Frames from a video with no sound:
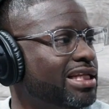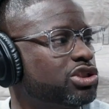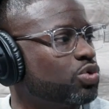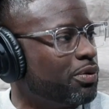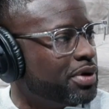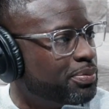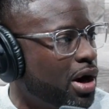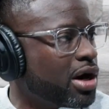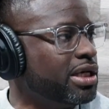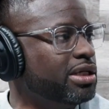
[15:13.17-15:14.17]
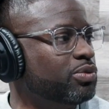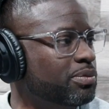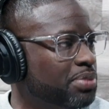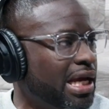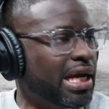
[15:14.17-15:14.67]
This is where we partied.
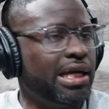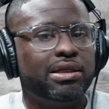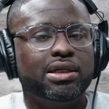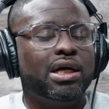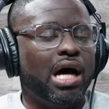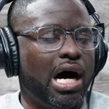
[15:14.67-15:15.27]
We played.